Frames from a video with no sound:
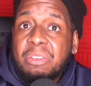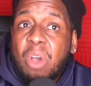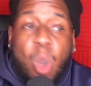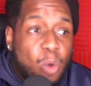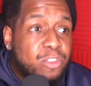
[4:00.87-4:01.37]

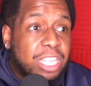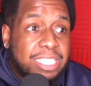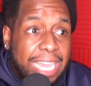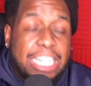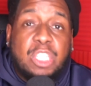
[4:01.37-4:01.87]
over the
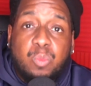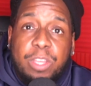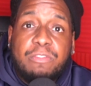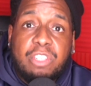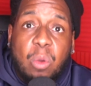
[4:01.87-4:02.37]
Taylor
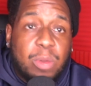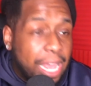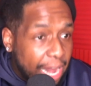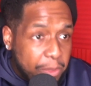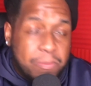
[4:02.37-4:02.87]
Swift joke. Now,
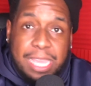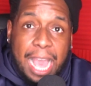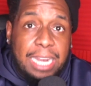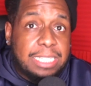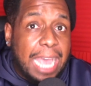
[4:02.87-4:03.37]
let me be
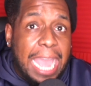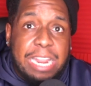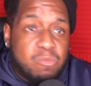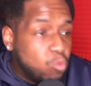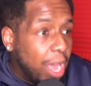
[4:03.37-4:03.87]
honest. I
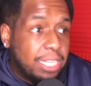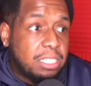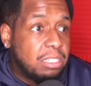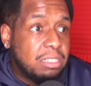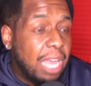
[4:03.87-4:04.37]
don't
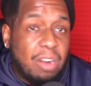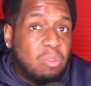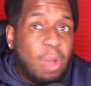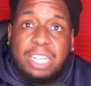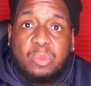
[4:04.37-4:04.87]
watch
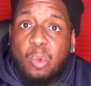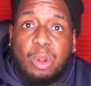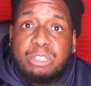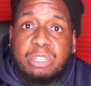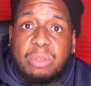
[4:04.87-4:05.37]

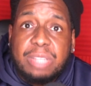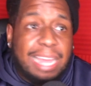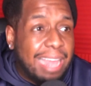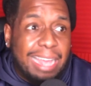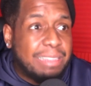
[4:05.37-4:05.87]
award shows.
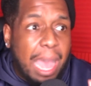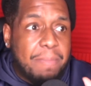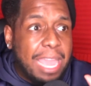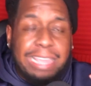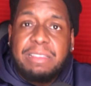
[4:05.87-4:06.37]
I
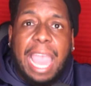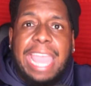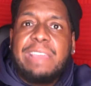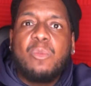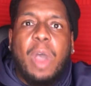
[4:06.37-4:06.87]

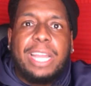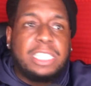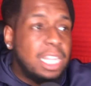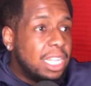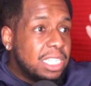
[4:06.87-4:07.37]
ain't
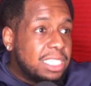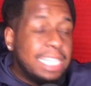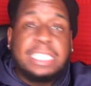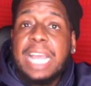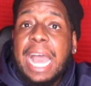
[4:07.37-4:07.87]
watched
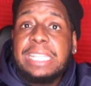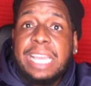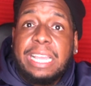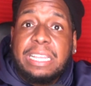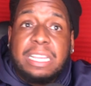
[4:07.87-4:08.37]
since
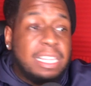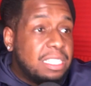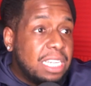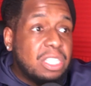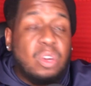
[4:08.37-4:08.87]
Kanye
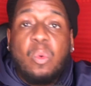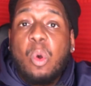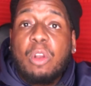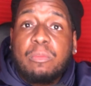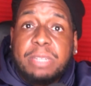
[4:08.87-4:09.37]
took the
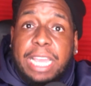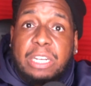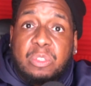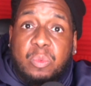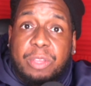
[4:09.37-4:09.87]
award from Taylor
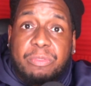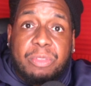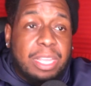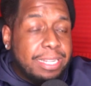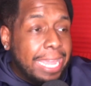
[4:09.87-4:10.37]
Swift.
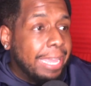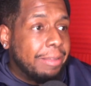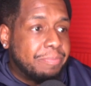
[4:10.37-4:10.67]
Damn.